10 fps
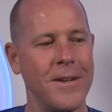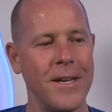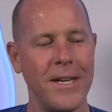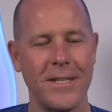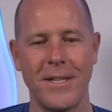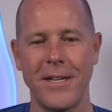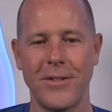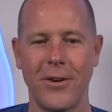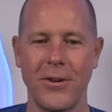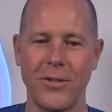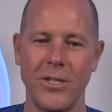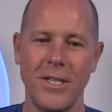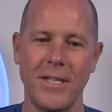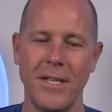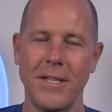He sees her,
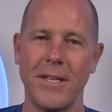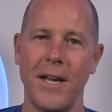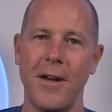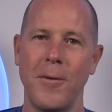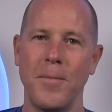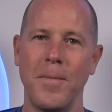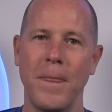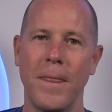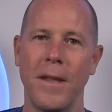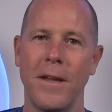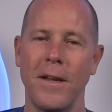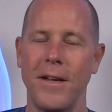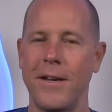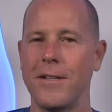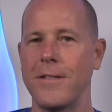she sees him.
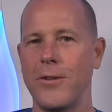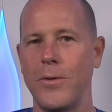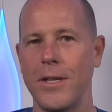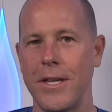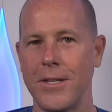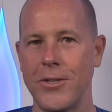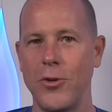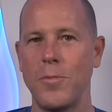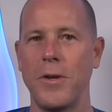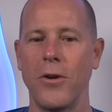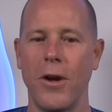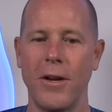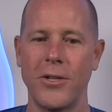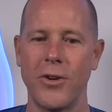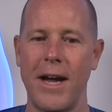He doesn't do anything stupid or
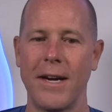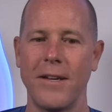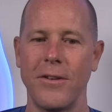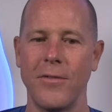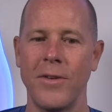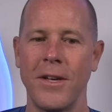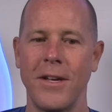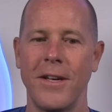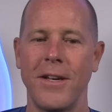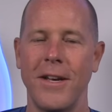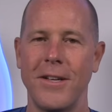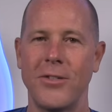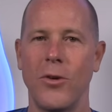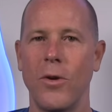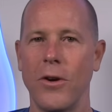unattractive, and
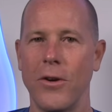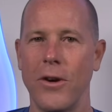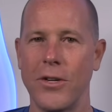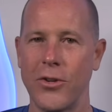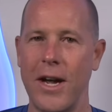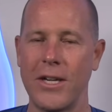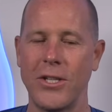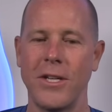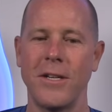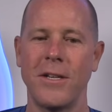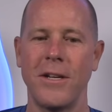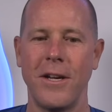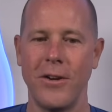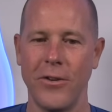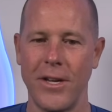so her attraction
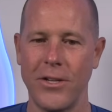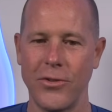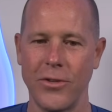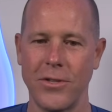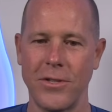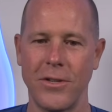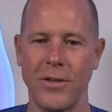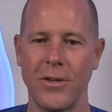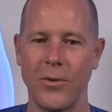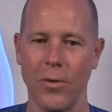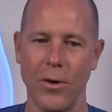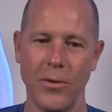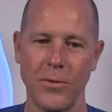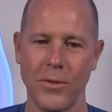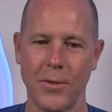and her interest
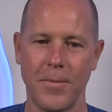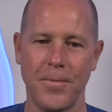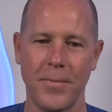grows.